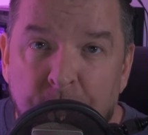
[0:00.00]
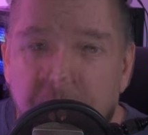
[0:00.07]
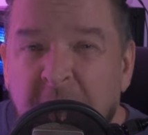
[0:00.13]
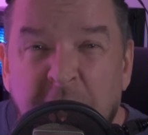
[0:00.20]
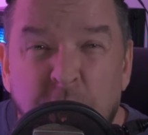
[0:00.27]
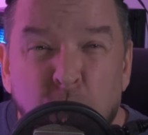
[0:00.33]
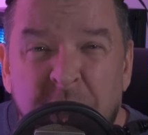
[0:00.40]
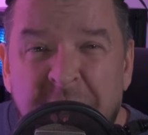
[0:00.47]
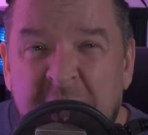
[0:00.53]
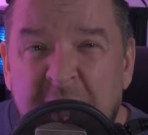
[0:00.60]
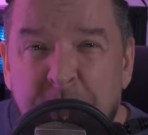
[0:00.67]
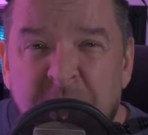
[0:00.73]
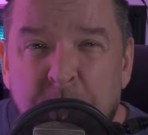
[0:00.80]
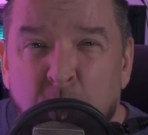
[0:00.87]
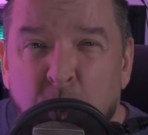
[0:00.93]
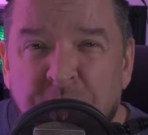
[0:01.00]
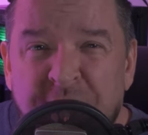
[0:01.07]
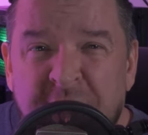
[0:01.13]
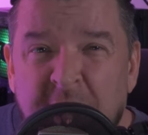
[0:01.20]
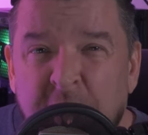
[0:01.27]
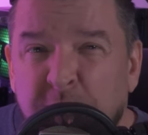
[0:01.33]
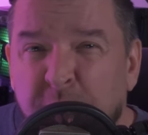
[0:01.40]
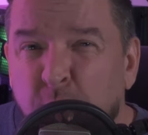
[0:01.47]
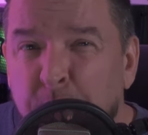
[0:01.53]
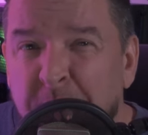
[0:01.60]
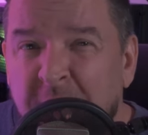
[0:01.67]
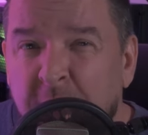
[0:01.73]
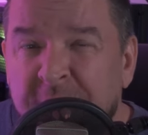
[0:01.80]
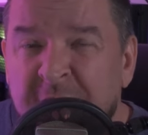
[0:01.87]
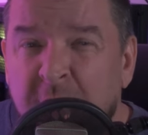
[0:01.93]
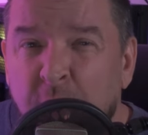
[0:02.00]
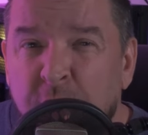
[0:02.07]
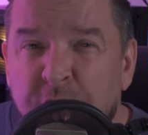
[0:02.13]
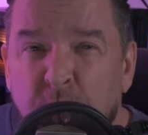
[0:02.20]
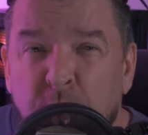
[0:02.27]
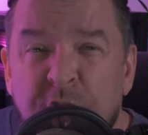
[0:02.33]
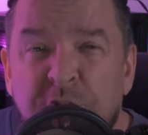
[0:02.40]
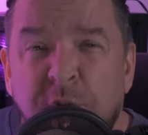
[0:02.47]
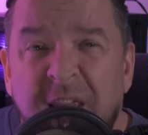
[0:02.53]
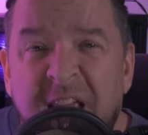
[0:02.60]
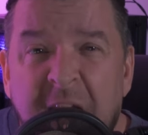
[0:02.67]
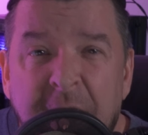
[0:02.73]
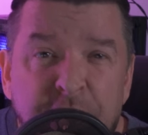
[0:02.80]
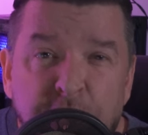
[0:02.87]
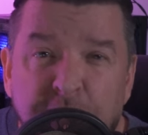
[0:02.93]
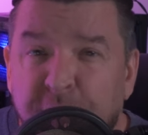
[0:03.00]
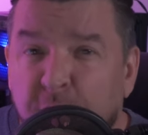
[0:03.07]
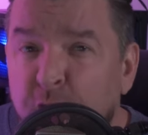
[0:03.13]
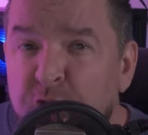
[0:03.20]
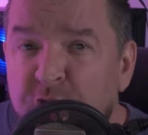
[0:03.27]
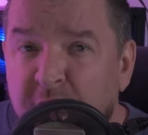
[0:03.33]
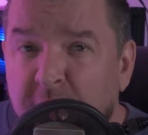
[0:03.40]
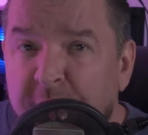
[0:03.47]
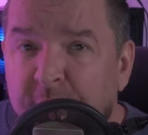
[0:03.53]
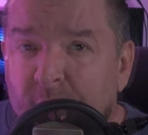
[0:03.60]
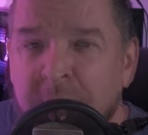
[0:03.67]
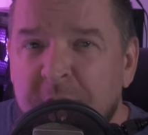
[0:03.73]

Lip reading: And you want to keep them all together for about a day or two until they have their first shed.